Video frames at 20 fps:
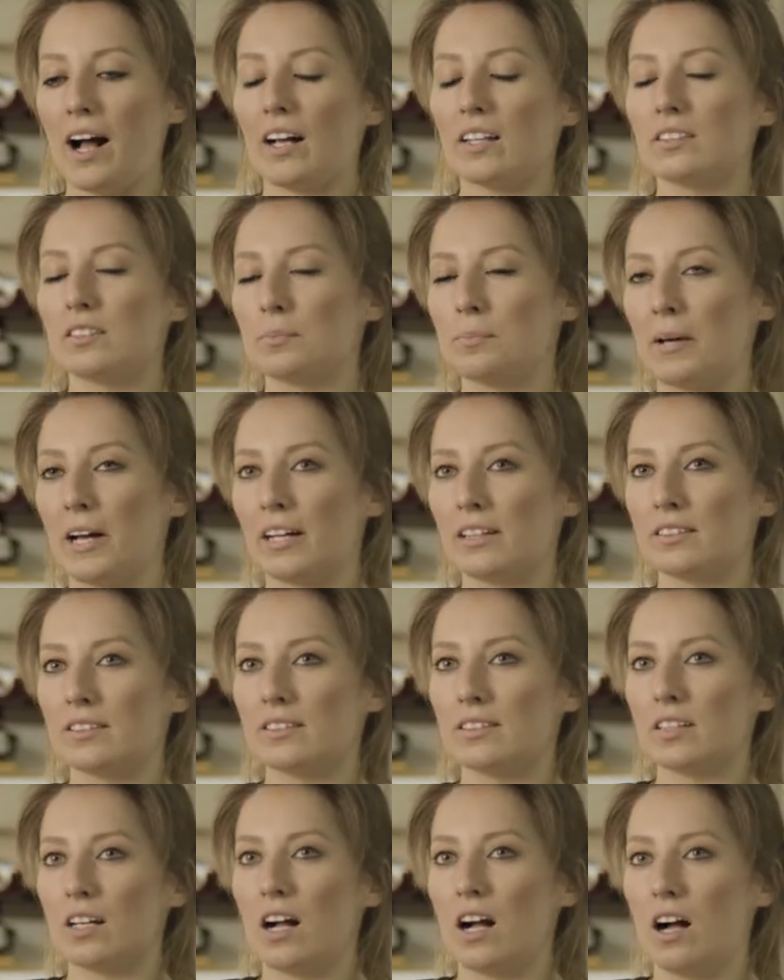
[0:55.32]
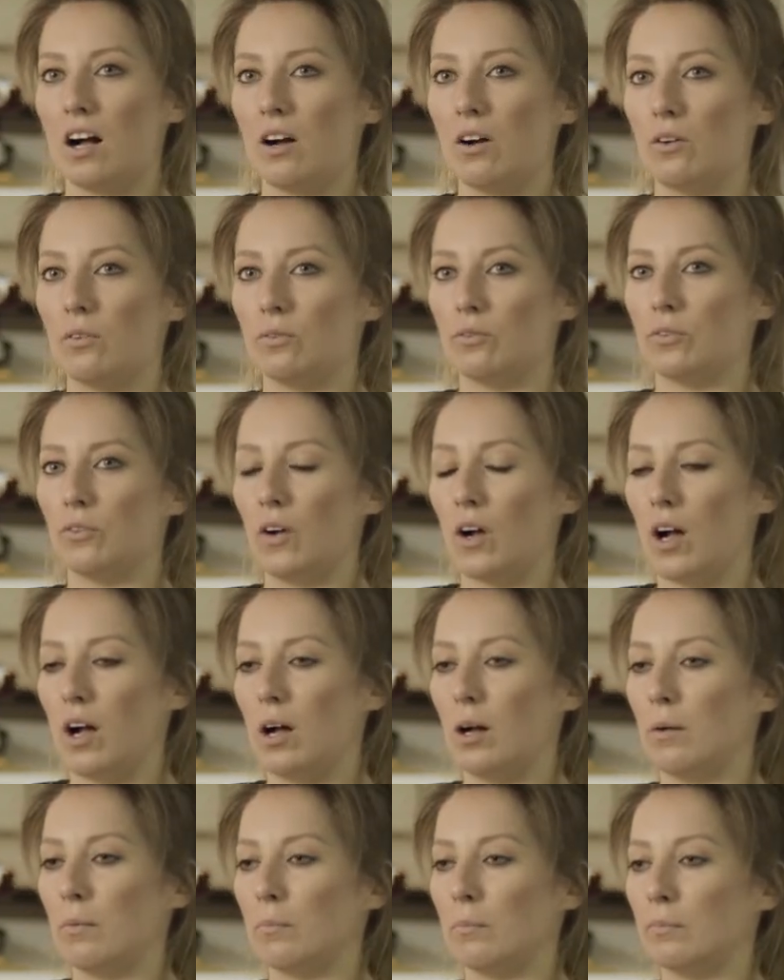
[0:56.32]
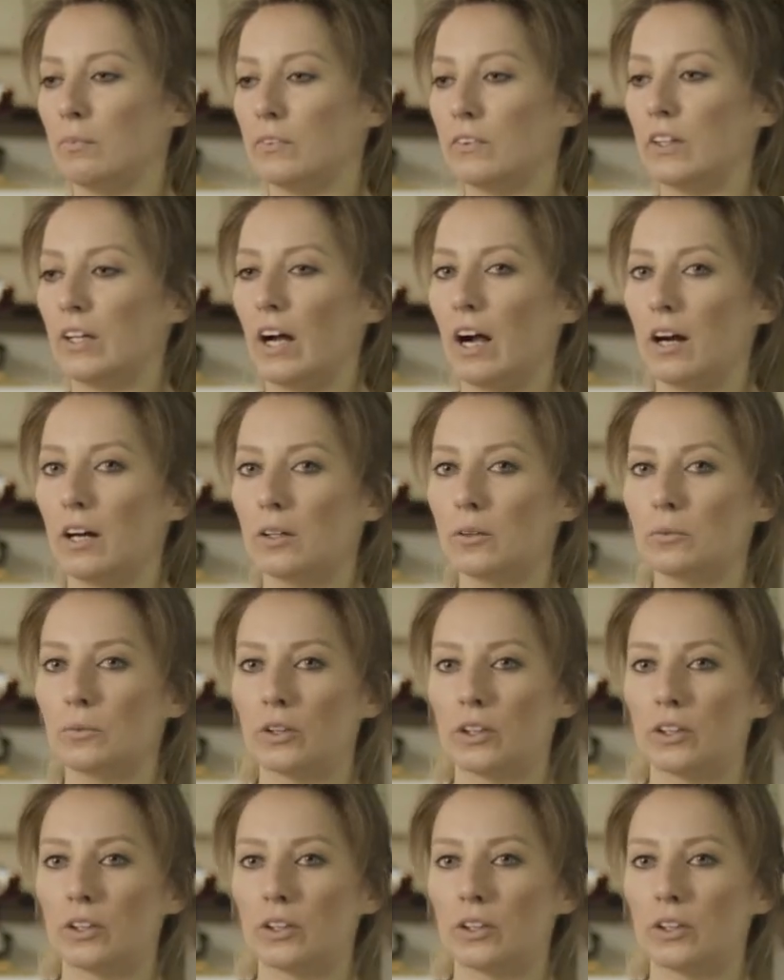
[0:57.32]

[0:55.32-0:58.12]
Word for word: aspects of um, the iron